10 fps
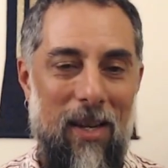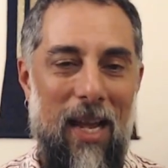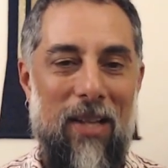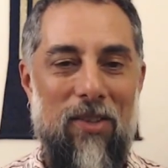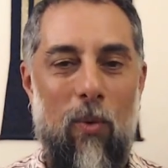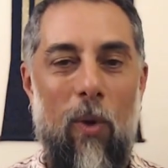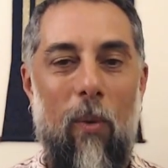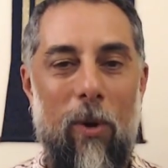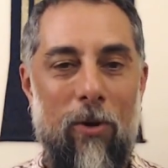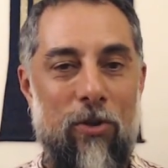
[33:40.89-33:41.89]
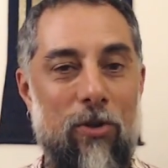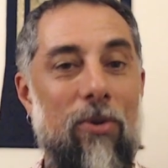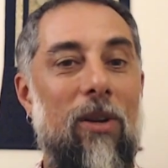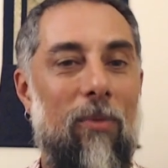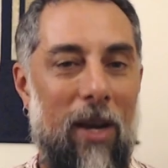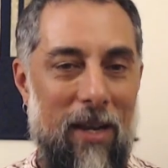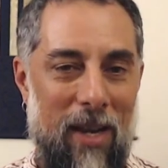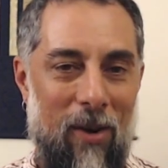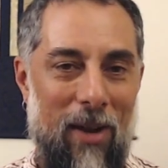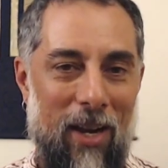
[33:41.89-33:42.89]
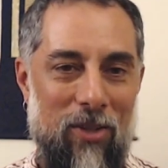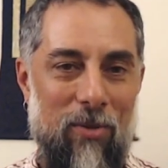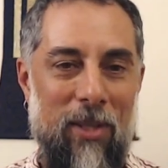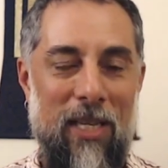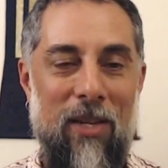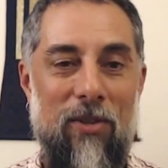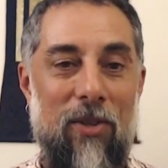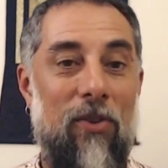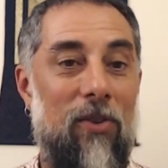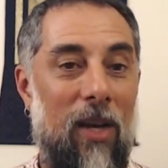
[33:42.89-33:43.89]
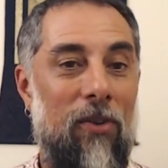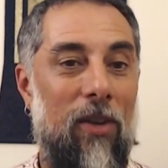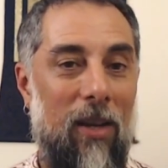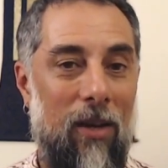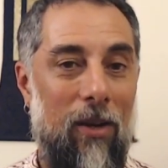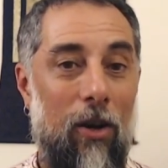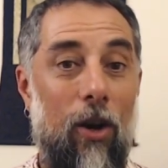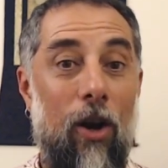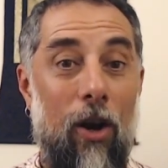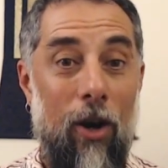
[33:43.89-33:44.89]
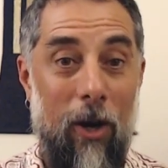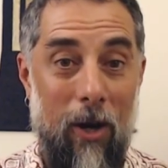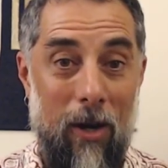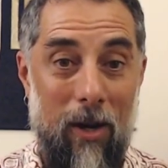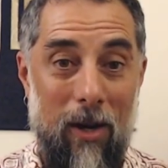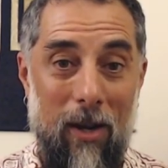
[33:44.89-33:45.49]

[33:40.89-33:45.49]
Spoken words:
And so what we're doing right now, actually, in discussing her,